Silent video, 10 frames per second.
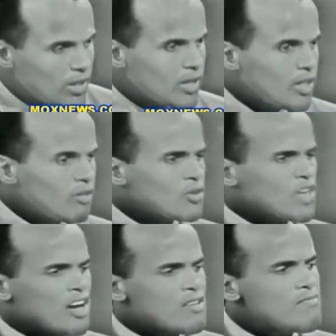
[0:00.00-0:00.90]
million
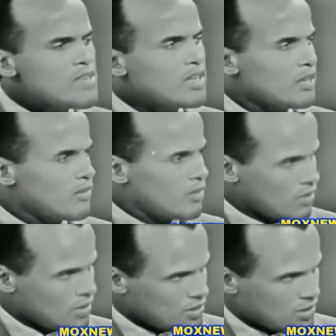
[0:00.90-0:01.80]
Negroes, are committed
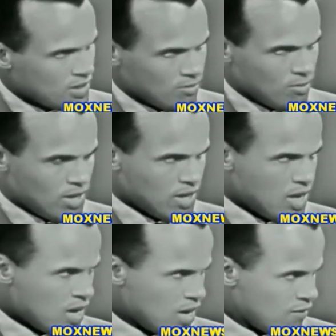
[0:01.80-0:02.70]
to this thing being
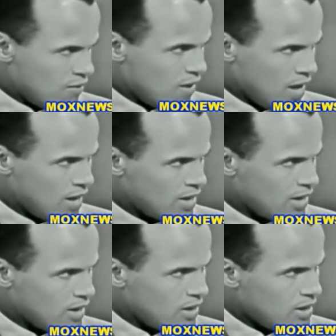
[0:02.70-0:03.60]
done
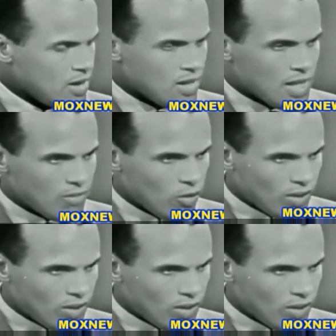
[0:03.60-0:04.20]
nonviolently. They